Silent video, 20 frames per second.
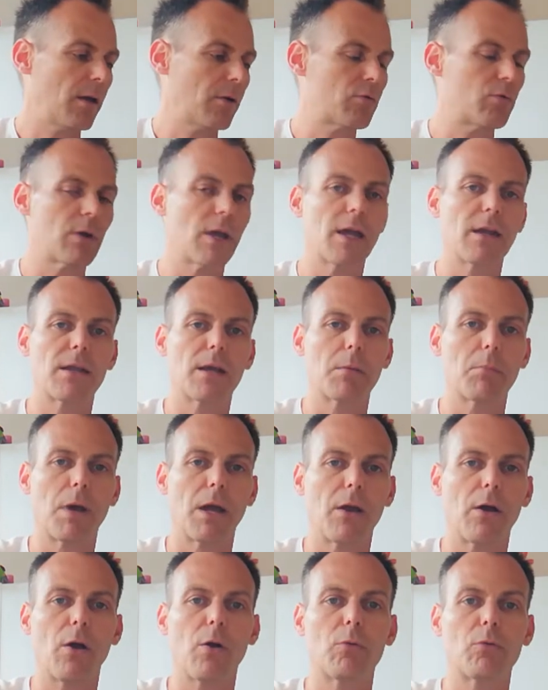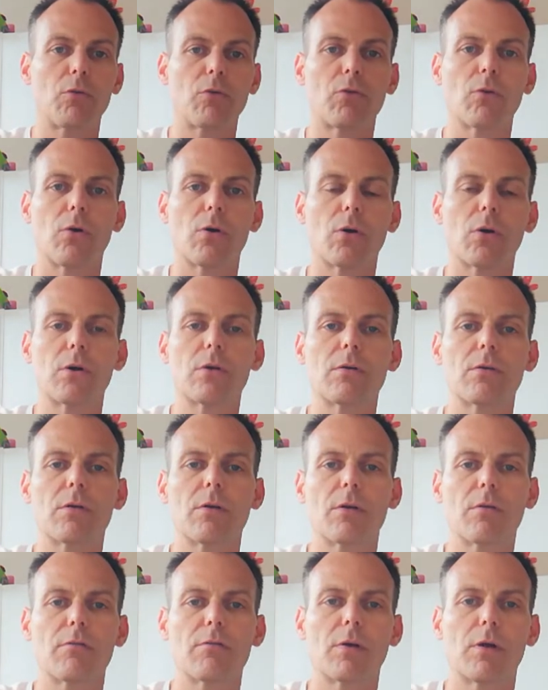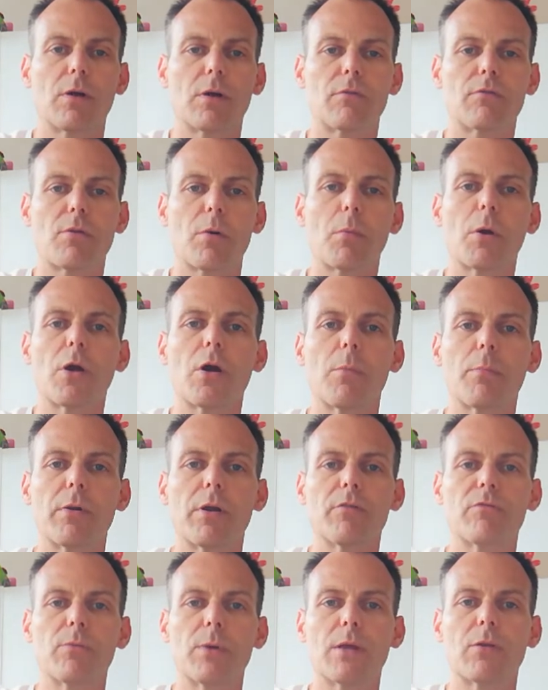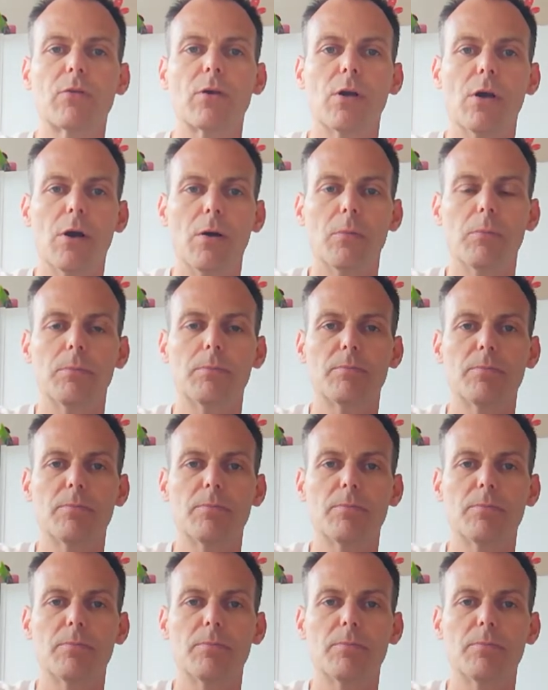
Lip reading: creating my own song from a couple of weeks ago.